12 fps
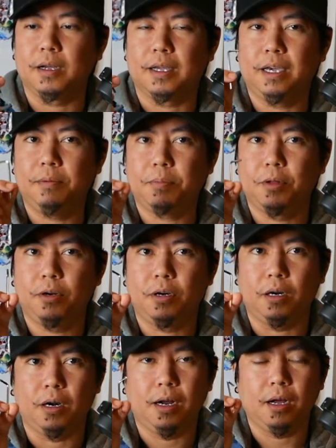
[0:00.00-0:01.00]
keep
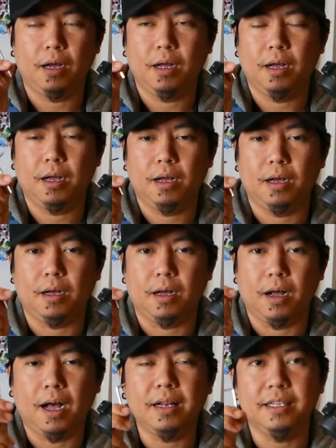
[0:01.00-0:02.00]
their
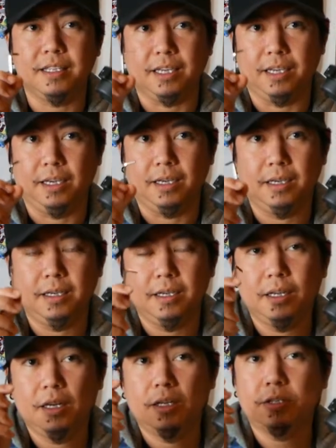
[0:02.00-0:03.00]
Allen key.
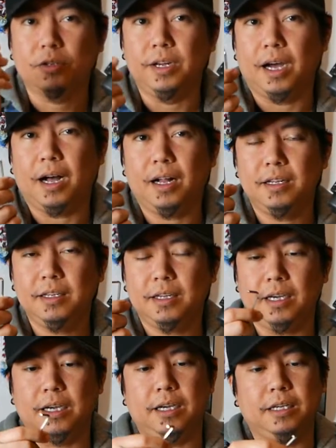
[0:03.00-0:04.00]
So the Allen
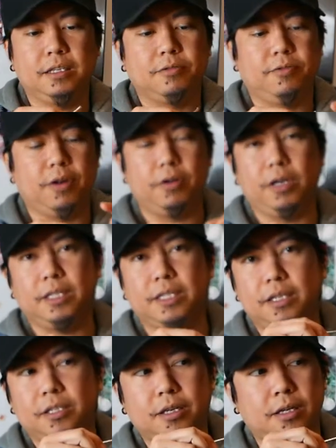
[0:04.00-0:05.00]
key is very
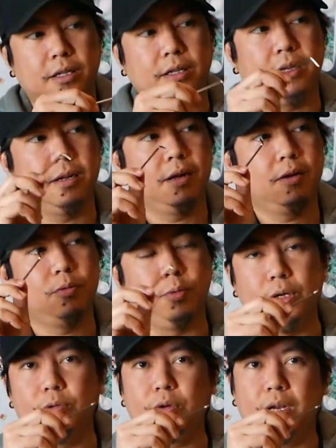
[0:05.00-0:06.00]
essential
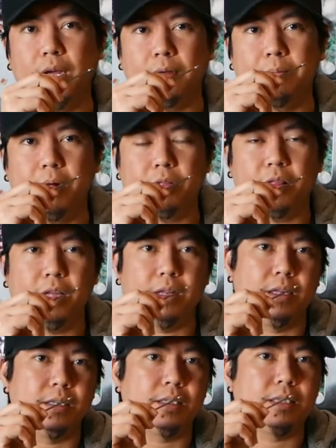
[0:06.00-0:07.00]
when you're like mounting
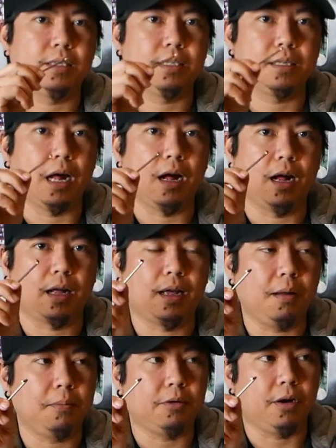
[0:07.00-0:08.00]
this
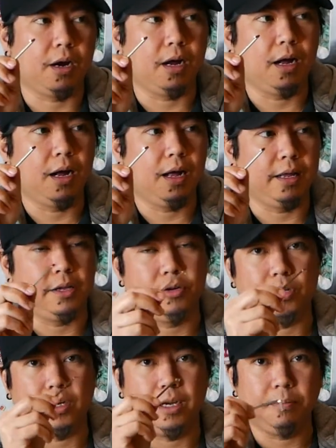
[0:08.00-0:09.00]
camera and
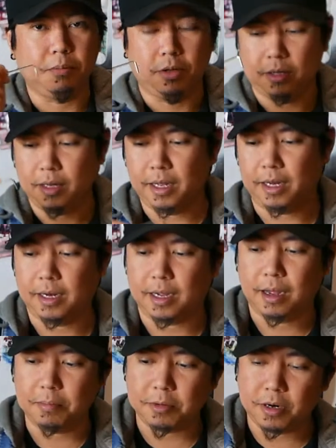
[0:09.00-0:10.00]
your gimbal, like the
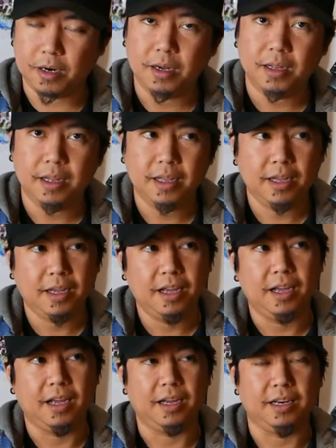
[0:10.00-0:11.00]
camera
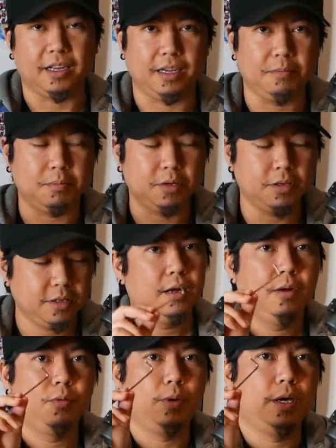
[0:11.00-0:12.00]
and the gimbal.
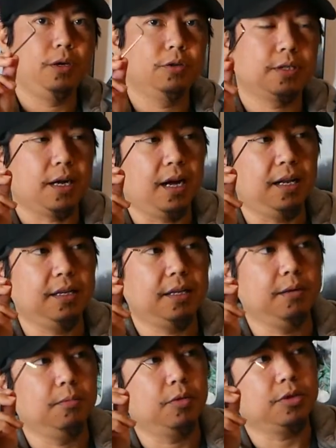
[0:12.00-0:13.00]
We use Allen
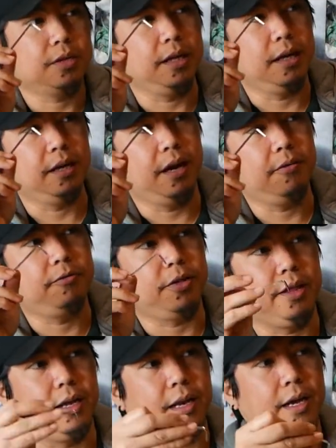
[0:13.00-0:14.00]
key mostly in
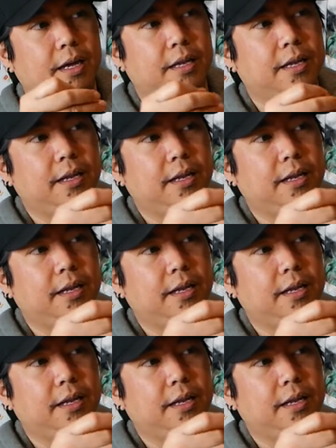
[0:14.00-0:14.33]
everything, like